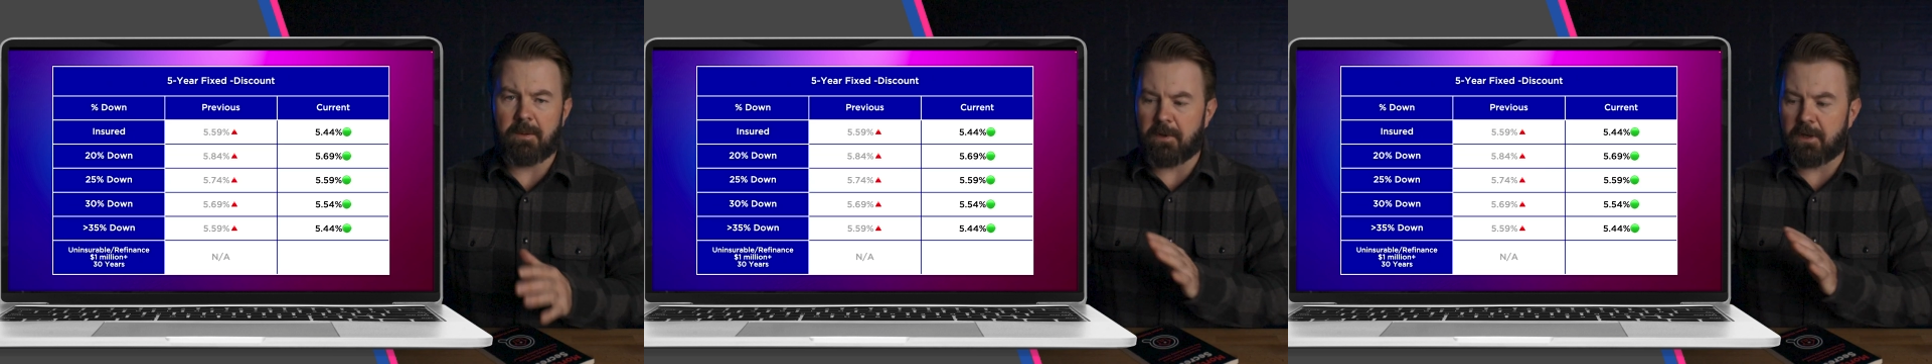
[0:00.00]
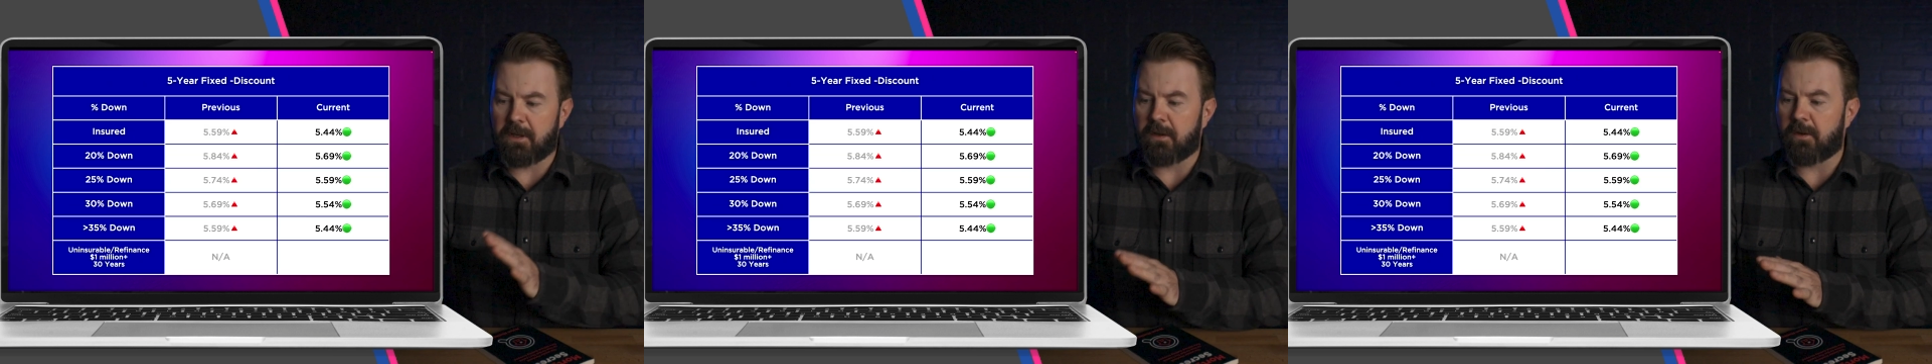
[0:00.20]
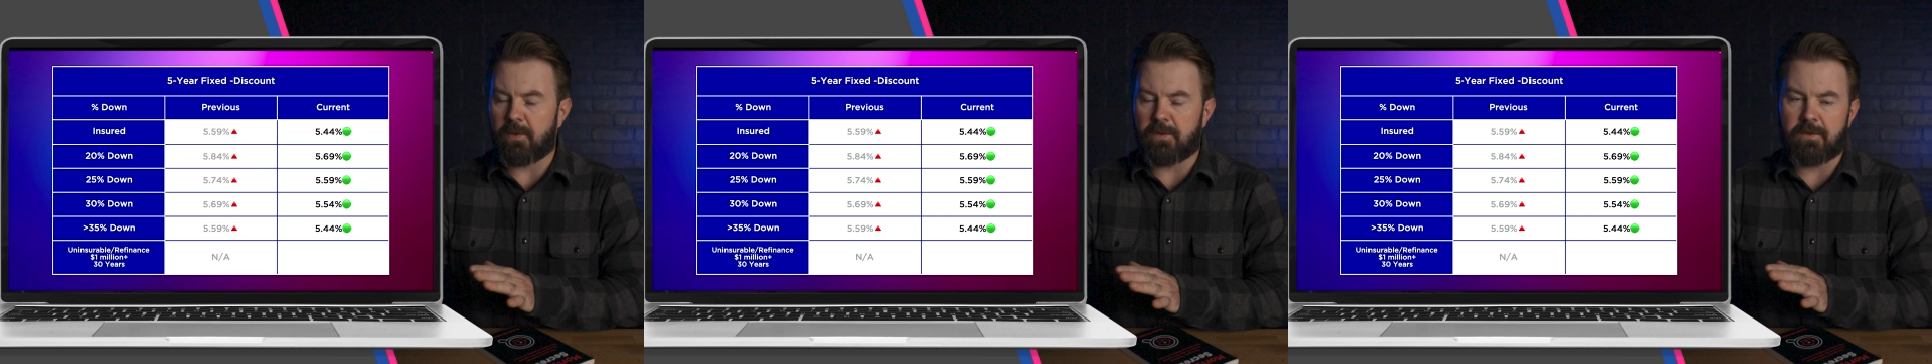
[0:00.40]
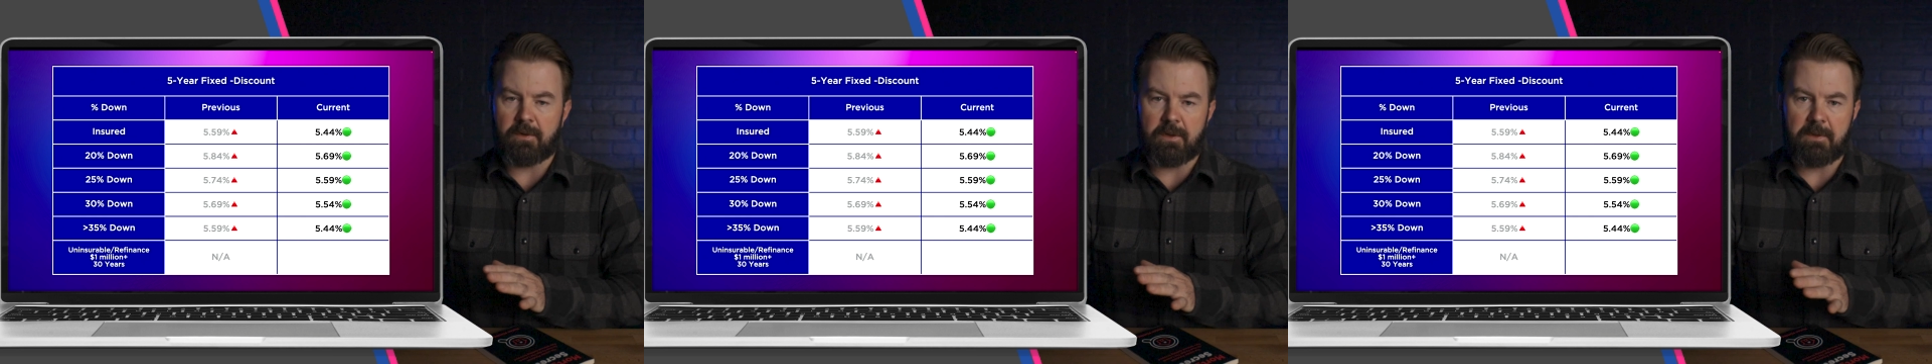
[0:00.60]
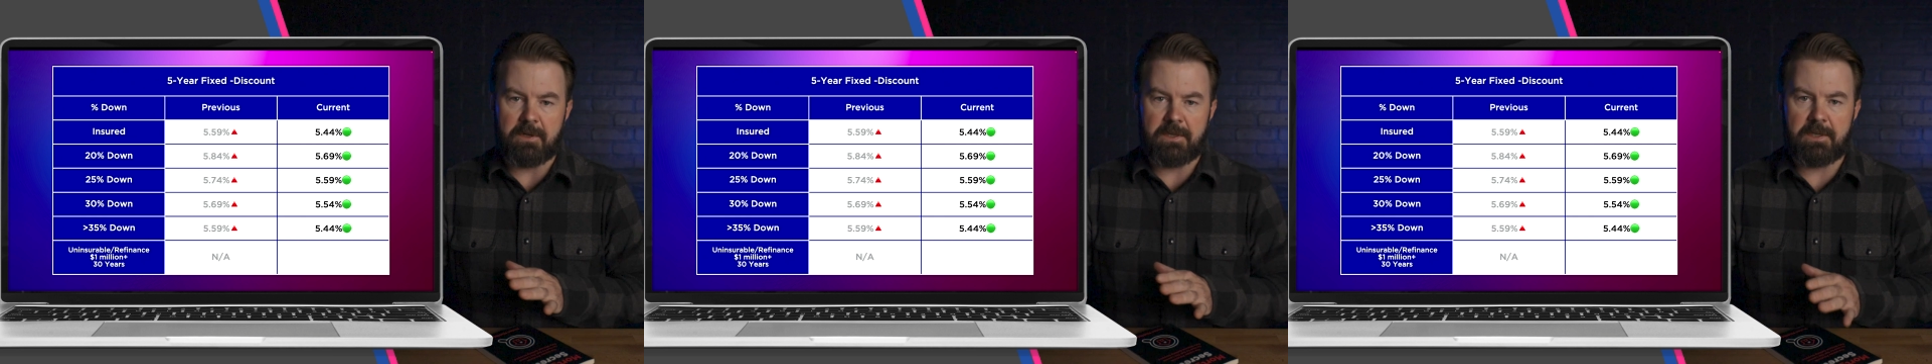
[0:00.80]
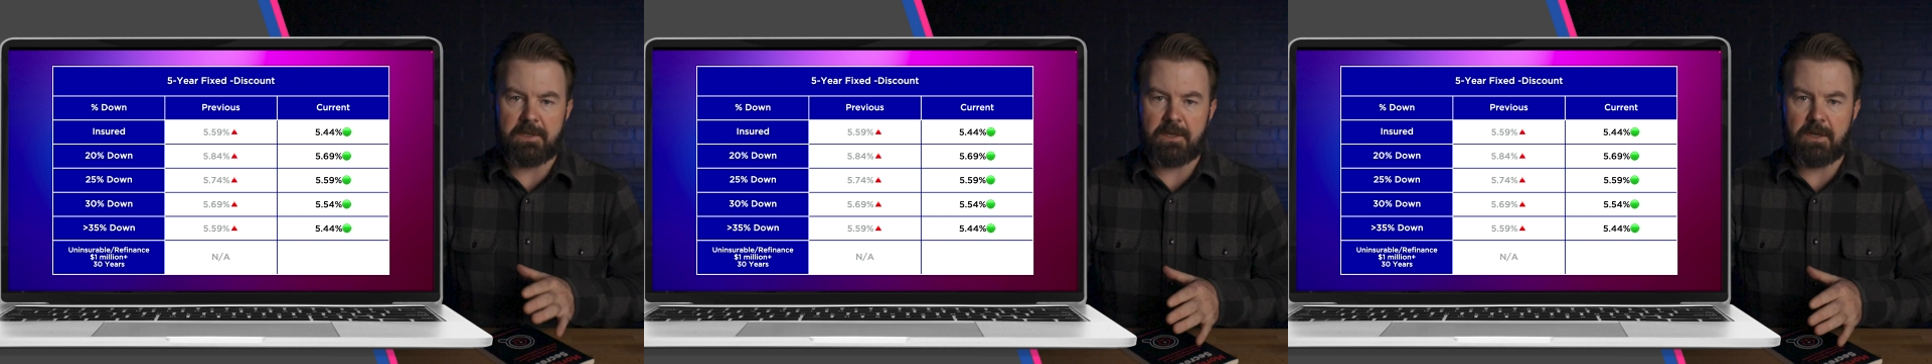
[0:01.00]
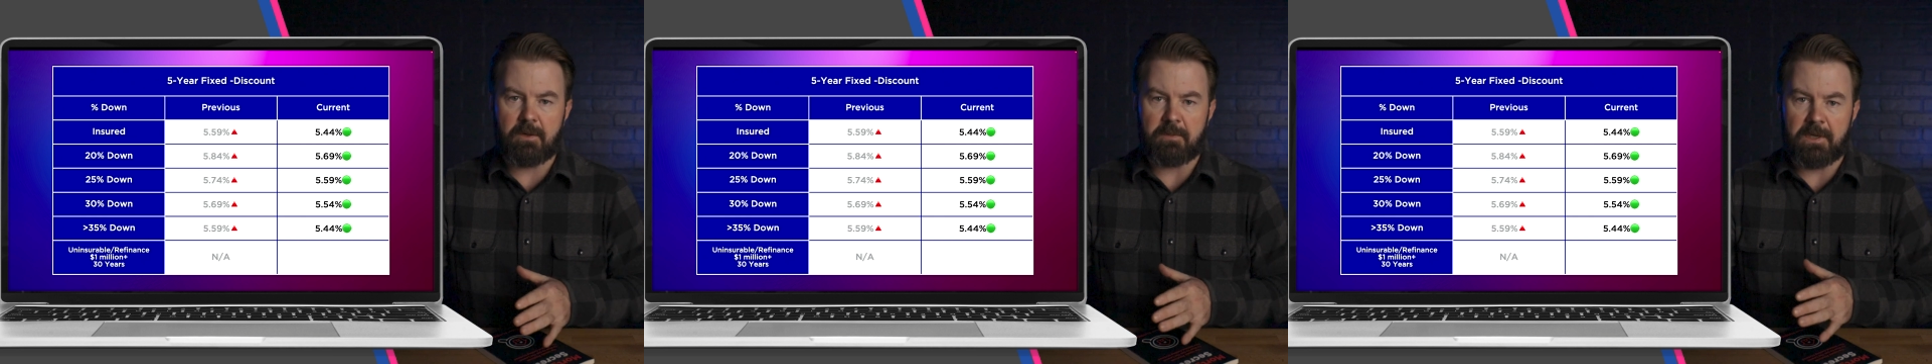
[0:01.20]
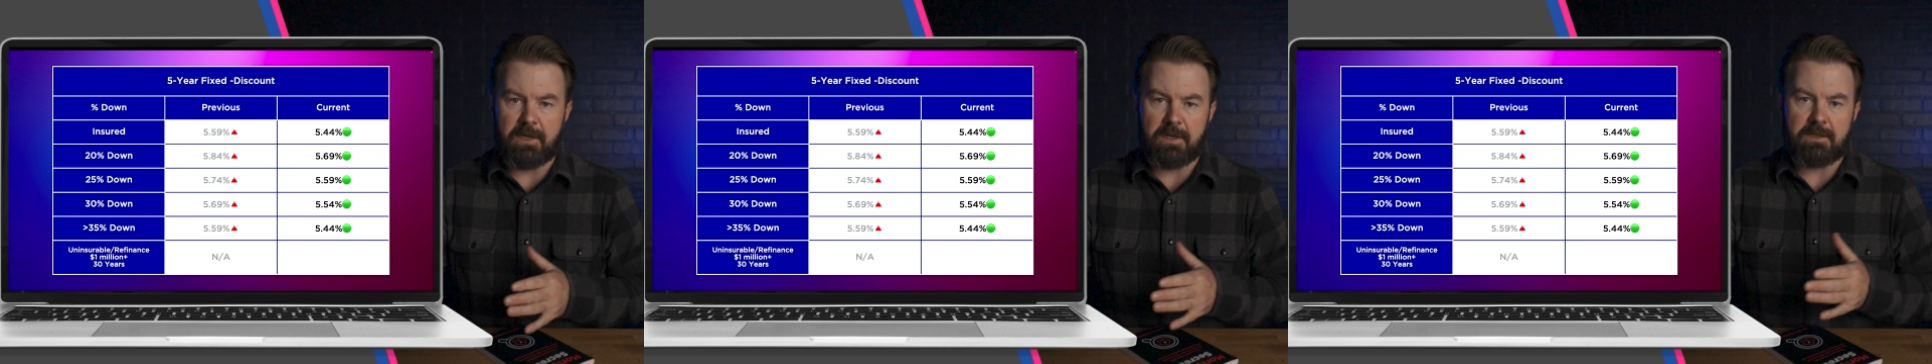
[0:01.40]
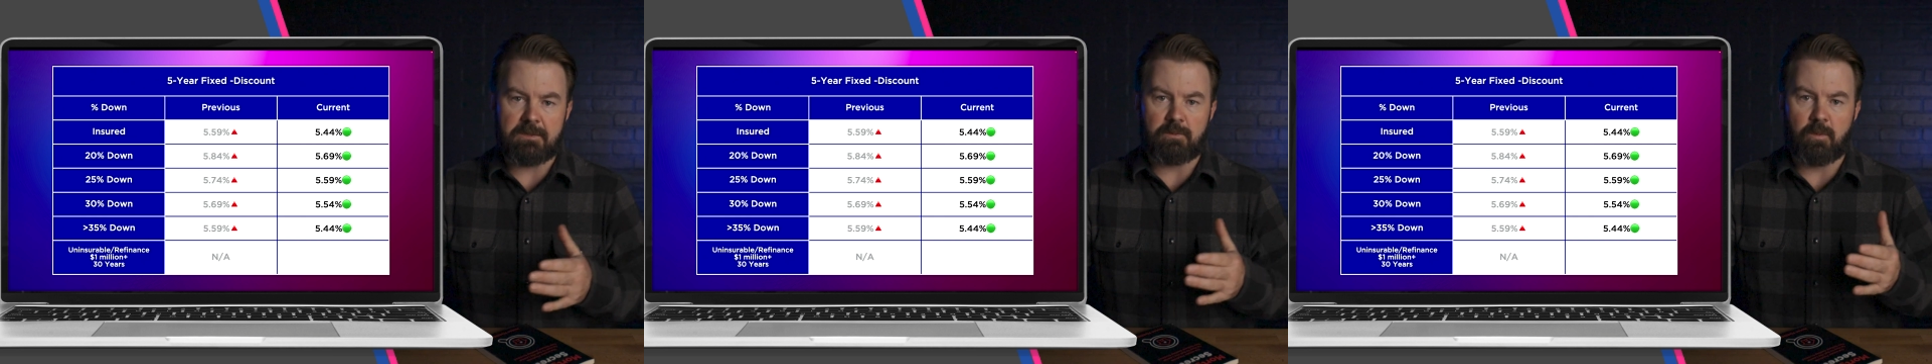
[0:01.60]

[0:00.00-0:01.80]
I'm not going to go through them in detail because